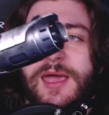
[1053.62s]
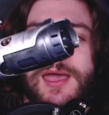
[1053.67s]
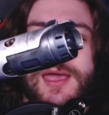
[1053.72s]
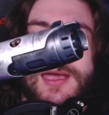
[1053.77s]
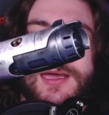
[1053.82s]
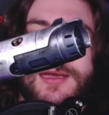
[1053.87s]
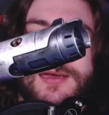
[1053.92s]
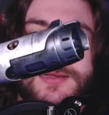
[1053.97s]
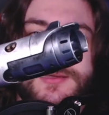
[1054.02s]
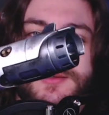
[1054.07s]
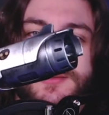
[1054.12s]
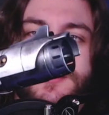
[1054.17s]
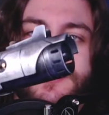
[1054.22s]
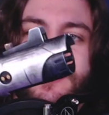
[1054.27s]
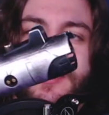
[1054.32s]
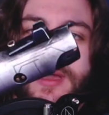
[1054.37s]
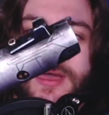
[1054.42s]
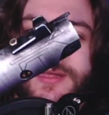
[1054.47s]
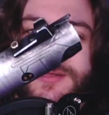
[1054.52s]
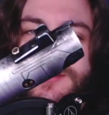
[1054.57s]
And
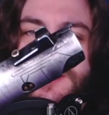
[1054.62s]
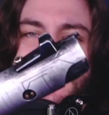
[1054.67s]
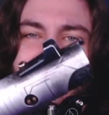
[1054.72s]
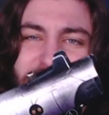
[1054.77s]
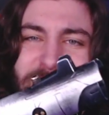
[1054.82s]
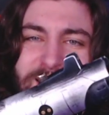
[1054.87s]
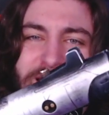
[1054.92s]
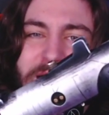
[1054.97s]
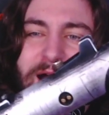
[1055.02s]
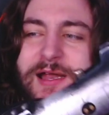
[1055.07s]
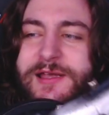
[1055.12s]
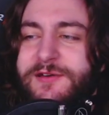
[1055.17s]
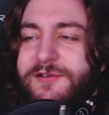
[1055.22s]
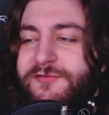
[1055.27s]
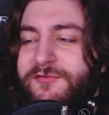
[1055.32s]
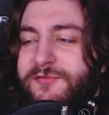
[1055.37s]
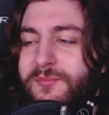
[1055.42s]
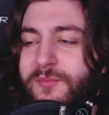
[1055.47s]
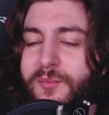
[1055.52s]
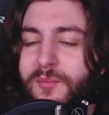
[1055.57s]
that is kind
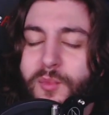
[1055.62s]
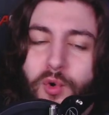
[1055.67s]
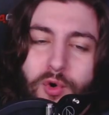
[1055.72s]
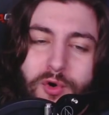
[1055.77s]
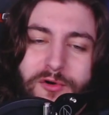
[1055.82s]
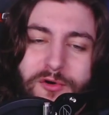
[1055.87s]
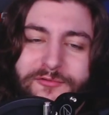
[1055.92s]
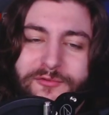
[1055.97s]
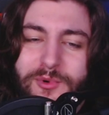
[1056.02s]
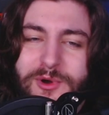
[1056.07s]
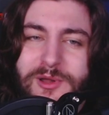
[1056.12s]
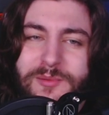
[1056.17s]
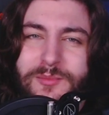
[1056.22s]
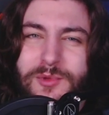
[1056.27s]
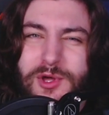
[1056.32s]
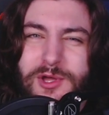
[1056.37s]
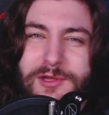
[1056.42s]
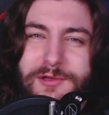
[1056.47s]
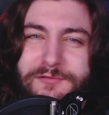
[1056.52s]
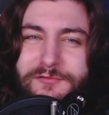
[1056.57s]
of more of what
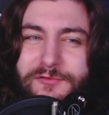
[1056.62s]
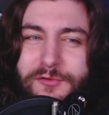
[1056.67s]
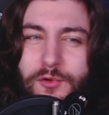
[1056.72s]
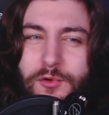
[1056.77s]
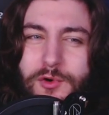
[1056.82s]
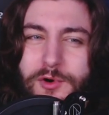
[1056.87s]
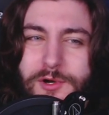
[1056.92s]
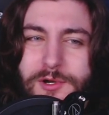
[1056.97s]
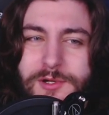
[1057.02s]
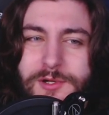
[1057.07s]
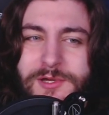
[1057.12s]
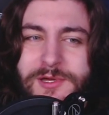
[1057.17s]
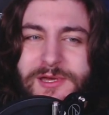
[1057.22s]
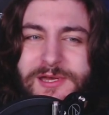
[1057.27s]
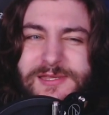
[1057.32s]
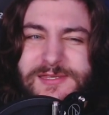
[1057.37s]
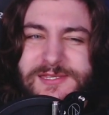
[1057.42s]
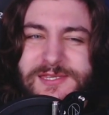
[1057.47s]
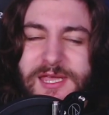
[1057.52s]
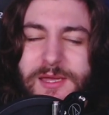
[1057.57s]
I'm looking for
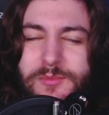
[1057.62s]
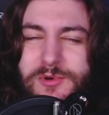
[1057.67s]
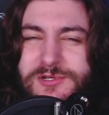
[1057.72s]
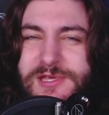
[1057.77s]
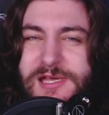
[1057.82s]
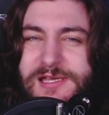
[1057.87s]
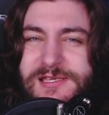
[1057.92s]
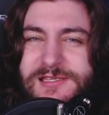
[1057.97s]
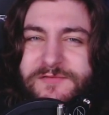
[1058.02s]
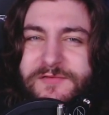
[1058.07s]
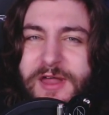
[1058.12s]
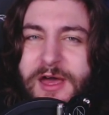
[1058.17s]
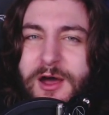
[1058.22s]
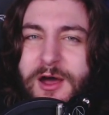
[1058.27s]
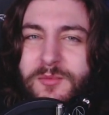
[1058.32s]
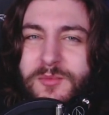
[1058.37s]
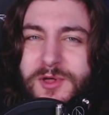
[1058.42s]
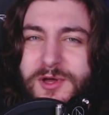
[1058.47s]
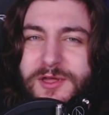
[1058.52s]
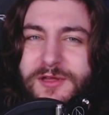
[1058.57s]
in Sabers as of
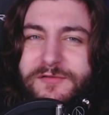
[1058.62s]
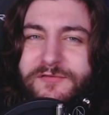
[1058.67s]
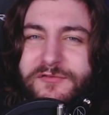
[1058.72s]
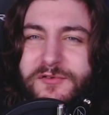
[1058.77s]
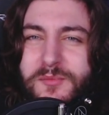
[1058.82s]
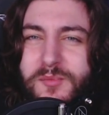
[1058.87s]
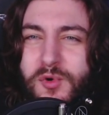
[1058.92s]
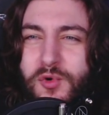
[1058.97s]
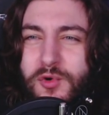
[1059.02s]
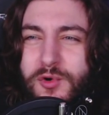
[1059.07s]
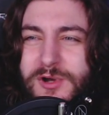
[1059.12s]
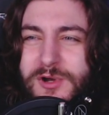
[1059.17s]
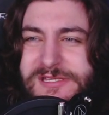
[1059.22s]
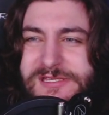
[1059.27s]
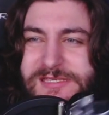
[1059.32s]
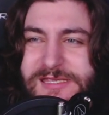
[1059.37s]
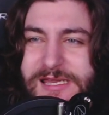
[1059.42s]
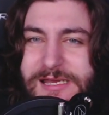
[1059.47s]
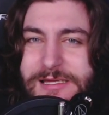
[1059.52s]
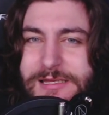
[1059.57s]
now. I'm looking for more
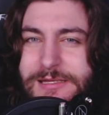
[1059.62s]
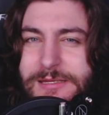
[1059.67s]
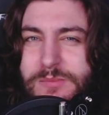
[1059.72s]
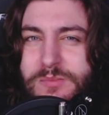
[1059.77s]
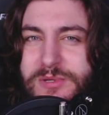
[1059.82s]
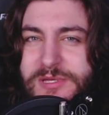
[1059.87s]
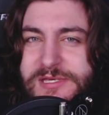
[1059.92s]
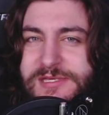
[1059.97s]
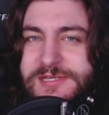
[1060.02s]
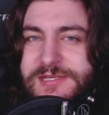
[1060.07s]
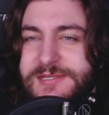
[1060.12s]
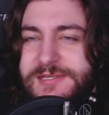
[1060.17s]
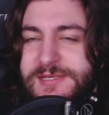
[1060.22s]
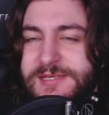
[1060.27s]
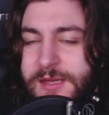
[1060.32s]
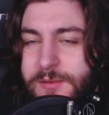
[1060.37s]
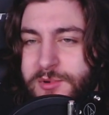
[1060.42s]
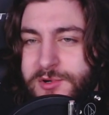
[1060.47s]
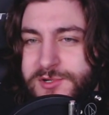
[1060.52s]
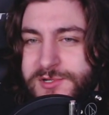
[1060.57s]
aesthetically pleasing
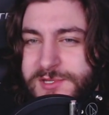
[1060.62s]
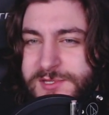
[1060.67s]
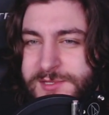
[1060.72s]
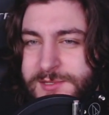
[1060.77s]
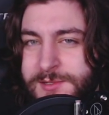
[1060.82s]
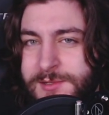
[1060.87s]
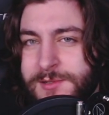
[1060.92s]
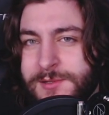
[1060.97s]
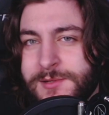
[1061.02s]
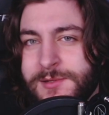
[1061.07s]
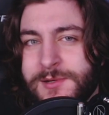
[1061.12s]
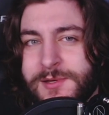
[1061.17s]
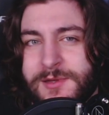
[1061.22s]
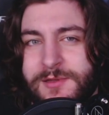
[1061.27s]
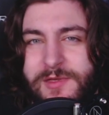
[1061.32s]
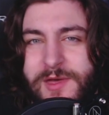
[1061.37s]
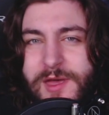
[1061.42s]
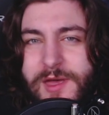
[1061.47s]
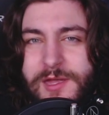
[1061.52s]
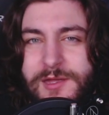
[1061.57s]
Sabers
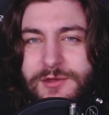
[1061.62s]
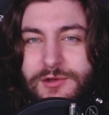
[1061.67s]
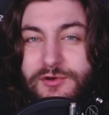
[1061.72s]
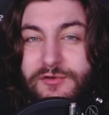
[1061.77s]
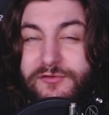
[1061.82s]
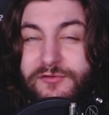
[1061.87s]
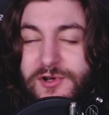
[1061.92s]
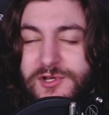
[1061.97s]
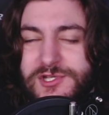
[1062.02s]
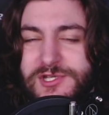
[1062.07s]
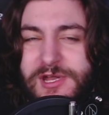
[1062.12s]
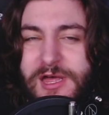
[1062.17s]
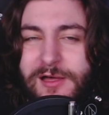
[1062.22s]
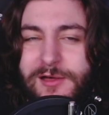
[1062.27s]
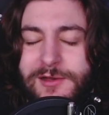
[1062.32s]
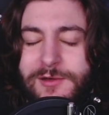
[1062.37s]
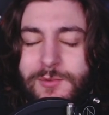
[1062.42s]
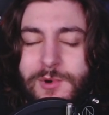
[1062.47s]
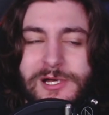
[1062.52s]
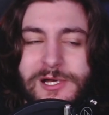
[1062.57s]
than,
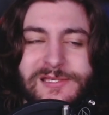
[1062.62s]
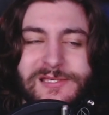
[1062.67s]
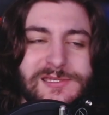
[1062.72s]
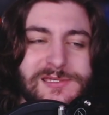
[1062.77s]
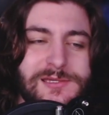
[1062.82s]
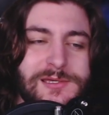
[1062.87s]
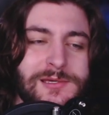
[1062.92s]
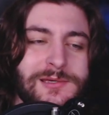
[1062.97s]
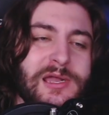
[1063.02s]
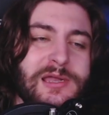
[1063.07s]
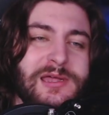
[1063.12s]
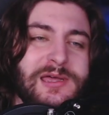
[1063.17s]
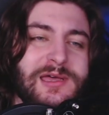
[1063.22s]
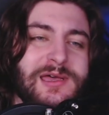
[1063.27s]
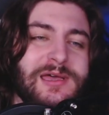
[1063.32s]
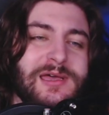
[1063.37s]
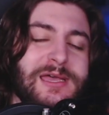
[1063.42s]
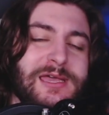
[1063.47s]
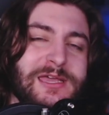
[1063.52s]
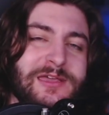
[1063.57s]
functionality wise. But
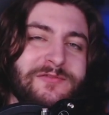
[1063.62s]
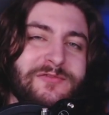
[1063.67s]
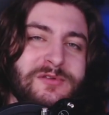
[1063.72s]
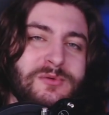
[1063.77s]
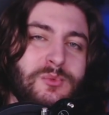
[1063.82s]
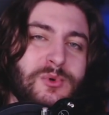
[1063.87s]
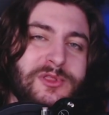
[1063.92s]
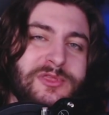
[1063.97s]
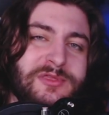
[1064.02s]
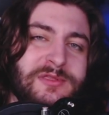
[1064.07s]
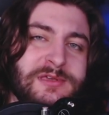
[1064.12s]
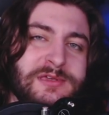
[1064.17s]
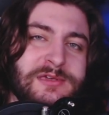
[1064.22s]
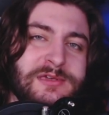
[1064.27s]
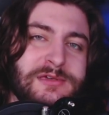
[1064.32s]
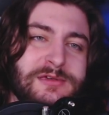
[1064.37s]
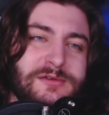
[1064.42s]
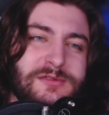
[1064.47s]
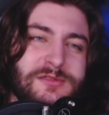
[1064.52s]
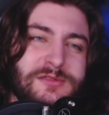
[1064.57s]
even with
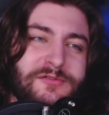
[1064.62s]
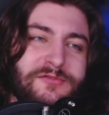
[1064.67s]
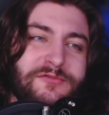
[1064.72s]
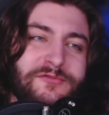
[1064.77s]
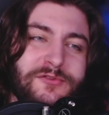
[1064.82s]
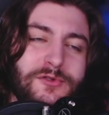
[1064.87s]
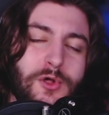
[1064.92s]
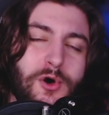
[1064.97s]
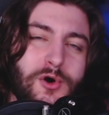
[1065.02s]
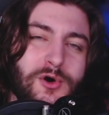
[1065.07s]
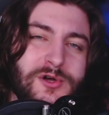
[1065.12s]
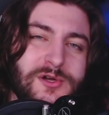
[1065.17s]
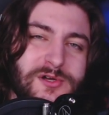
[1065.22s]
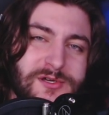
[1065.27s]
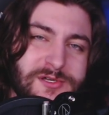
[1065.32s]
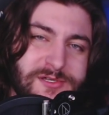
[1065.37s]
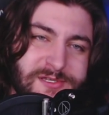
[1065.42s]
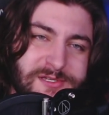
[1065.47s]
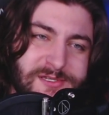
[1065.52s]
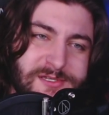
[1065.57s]
the
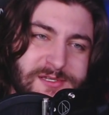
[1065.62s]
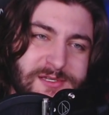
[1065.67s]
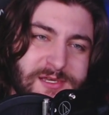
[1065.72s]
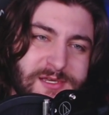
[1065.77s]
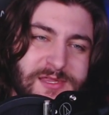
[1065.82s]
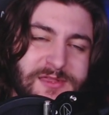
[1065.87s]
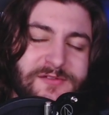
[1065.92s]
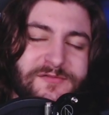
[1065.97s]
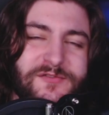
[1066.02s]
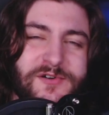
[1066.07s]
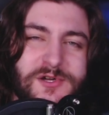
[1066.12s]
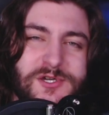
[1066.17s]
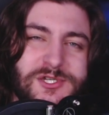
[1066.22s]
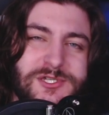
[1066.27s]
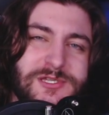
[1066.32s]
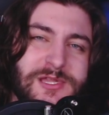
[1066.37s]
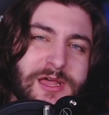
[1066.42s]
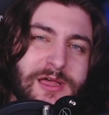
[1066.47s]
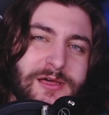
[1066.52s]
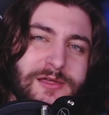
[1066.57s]
flaws in the
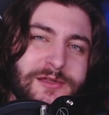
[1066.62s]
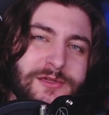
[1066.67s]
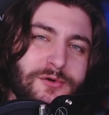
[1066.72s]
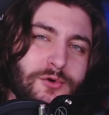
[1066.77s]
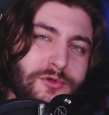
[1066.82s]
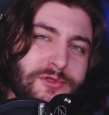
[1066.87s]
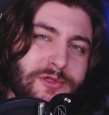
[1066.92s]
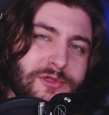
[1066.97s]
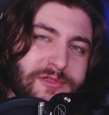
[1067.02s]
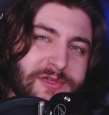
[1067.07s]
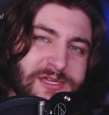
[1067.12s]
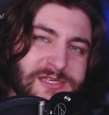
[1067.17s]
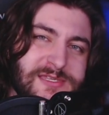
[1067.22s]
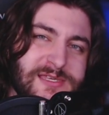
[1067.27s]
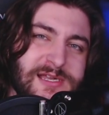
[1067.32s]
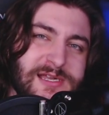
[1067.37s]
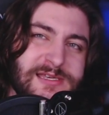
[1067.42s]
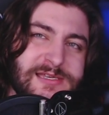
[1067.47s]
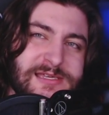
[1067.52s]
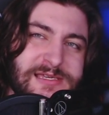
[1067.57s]
functionality or the things
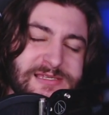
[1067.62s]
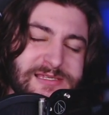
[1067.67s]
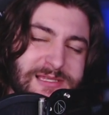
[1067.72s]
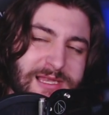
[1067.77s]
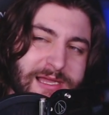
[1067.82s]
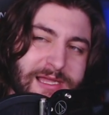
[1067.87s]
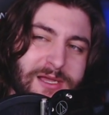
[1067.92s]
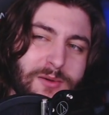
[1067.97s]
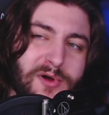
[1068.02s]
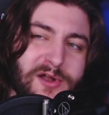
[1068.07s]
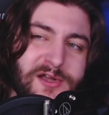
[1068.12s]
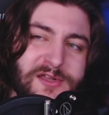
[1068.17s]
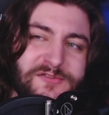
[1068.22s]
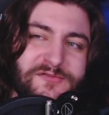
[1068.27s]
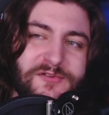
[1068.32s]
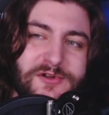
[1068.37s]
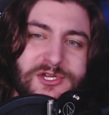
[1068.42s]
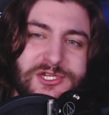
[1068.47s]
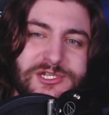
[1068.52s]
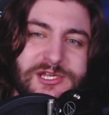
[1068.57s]
that I dislike about
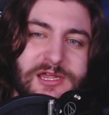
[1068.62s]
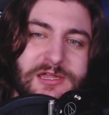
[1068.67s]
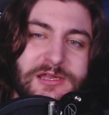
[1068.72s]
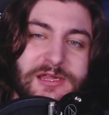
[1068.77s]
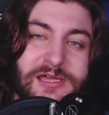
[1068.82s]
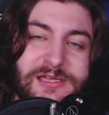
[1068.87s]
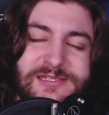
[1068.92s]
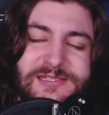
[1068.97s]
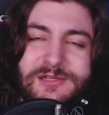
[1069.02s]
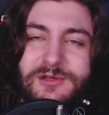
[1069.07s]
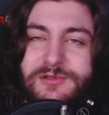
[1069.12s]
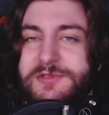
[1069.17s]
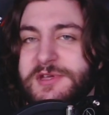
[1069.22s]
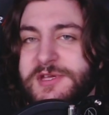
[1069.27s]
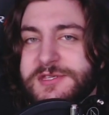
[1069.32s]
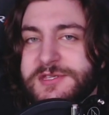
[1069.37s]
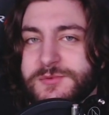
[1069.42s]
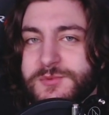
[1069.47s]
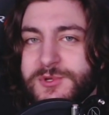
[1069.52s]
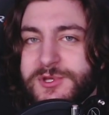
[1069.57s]
its functionality, I still
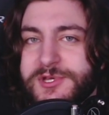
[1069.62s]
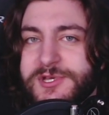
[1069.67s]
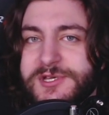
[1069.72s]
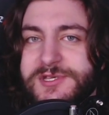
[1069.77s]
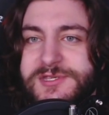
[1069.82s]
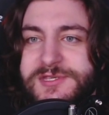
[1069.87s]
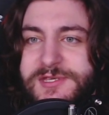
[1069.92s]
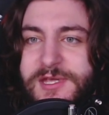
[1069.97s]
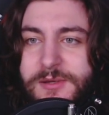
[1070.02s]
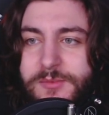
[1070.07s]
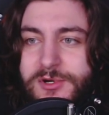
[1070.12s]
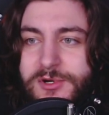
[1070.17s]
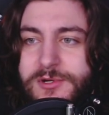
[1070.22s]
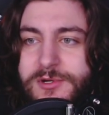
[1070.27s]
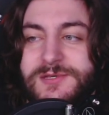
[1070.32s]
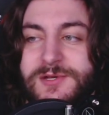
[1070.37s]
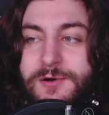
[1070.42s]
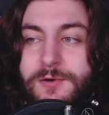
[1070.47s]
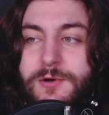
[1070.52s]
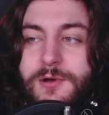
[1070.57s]
think it's a really good Saber.
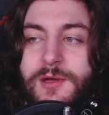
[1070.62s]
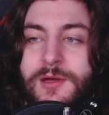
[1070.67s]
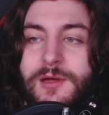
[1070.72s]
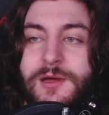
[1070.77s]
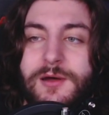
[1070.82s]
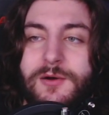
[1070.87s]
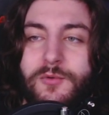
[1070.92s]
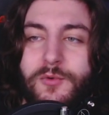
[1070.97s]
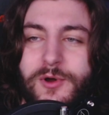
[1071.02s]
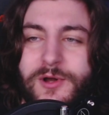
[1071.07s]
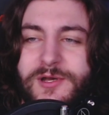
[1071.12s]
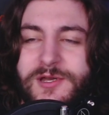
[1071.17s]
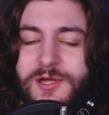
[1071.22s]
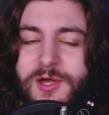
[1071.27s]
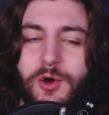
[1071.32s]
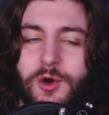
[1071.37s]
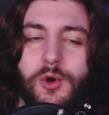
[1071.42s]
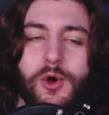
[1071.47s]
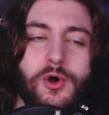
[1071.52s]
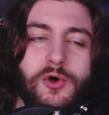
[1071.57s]
So we're going
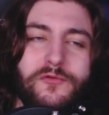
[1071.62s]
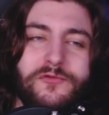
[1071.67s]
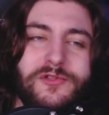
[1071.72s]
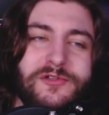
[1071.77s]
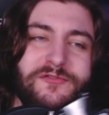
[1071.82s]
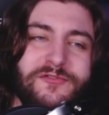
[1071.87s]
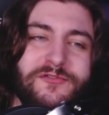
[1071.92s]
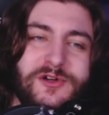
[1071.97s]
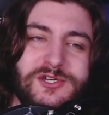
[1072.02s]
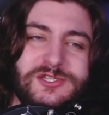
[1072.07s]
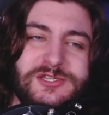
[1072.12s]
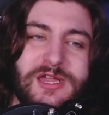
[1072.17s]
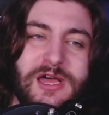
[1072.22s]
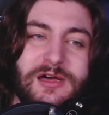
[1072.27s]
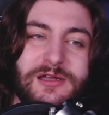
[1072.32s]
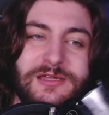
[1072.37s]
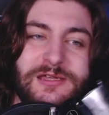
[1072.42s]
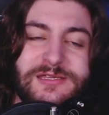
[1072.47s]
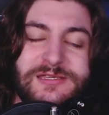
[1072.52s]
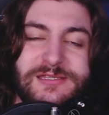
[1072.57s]
to go over the
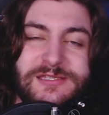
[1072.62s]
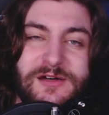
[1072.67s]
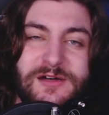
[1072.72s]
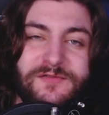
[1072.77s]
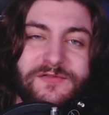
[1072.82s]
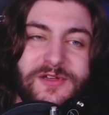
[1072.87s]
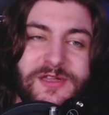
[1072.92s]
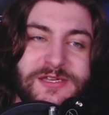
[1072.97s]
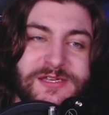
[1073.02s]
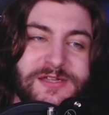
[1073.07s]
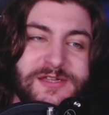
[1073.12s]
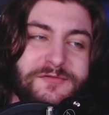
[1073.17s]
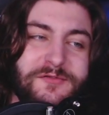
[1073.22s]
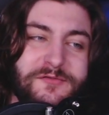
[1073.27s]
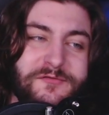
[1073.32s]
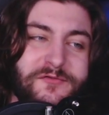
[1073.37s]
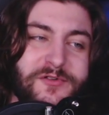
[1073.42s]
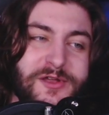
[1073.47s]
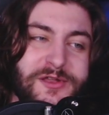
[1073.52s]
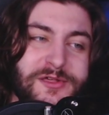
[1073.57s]
functionality and stuff in a
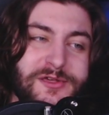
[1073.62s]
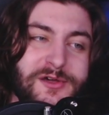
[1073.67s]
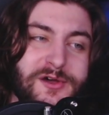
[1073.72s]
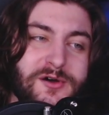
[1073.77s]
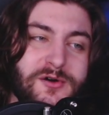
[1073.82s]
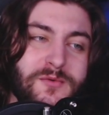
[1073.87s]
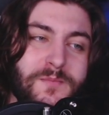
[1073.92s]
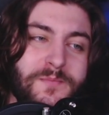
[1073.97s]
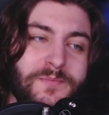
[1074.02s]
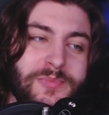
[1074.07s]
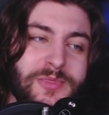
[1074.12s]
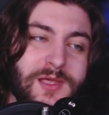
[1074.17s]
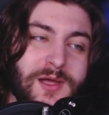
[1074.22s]
different video.